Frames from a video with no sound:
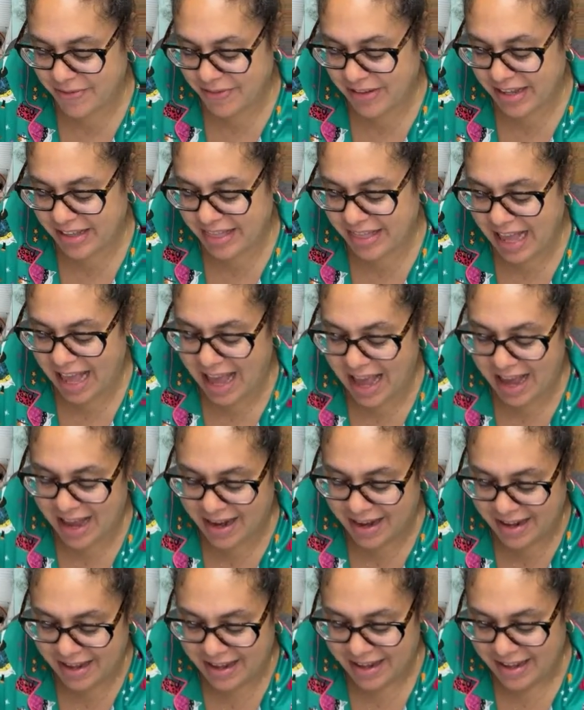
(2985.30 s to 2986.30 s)
like that.
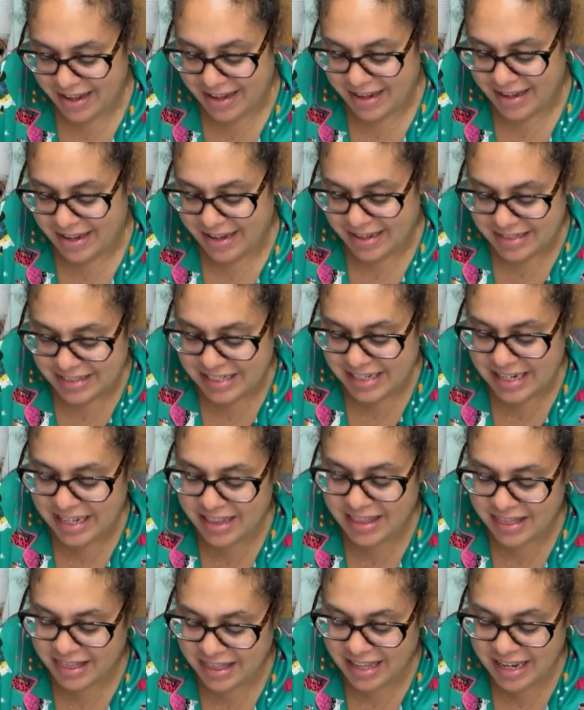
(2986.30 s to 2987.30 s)
She
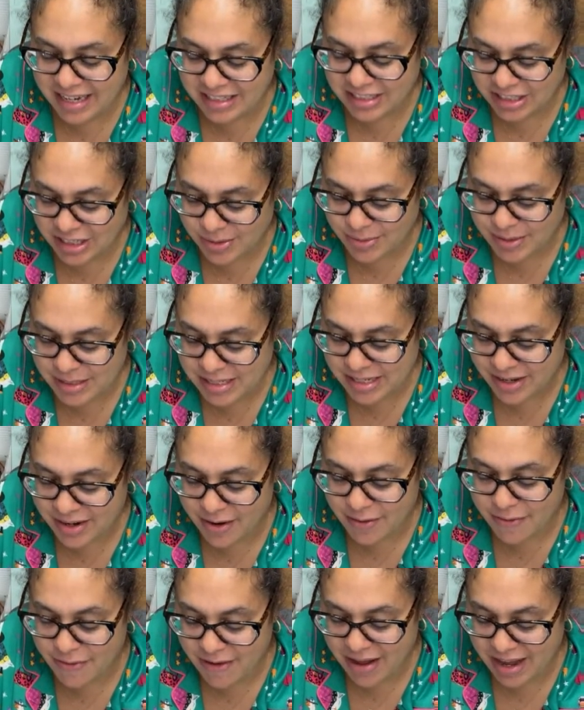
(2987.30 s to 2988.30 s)
didn't think she was going
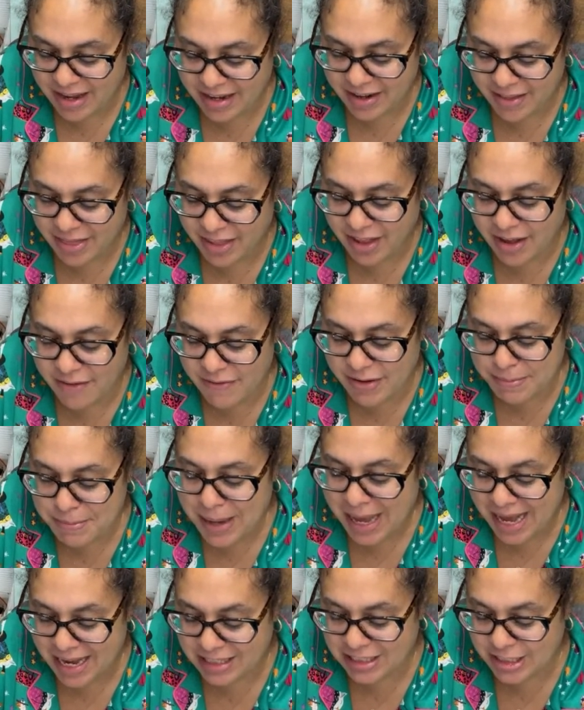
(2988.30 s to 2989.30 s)
to find a love and
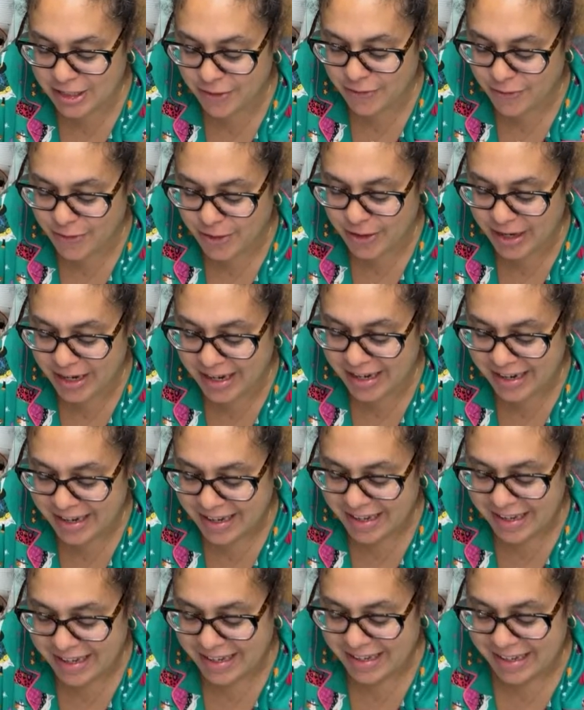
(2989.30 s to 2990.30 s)
passion for it.
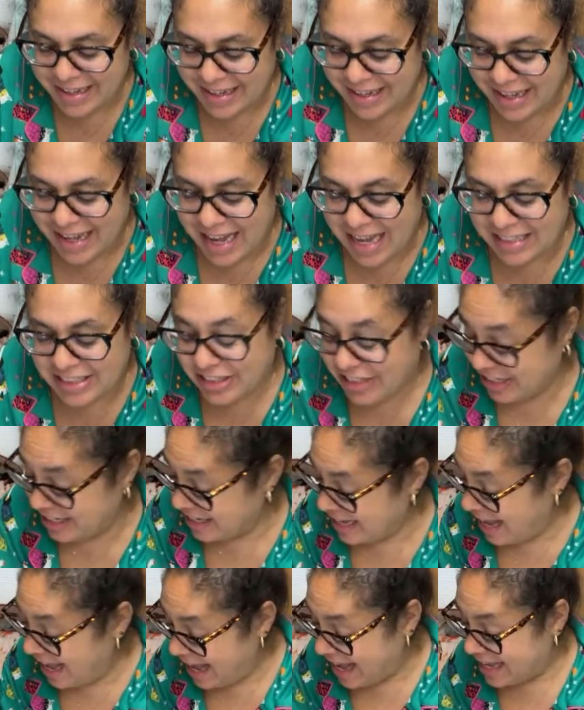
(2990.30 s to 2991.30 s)
as
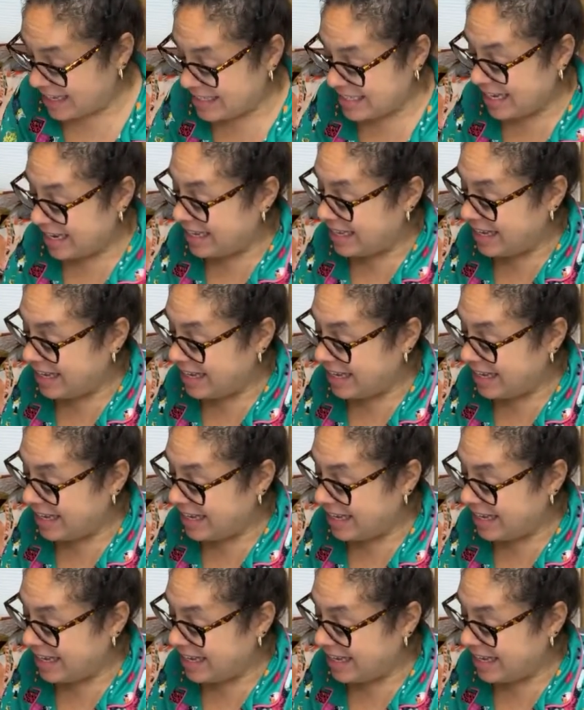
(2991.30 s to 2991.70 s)
she has. Like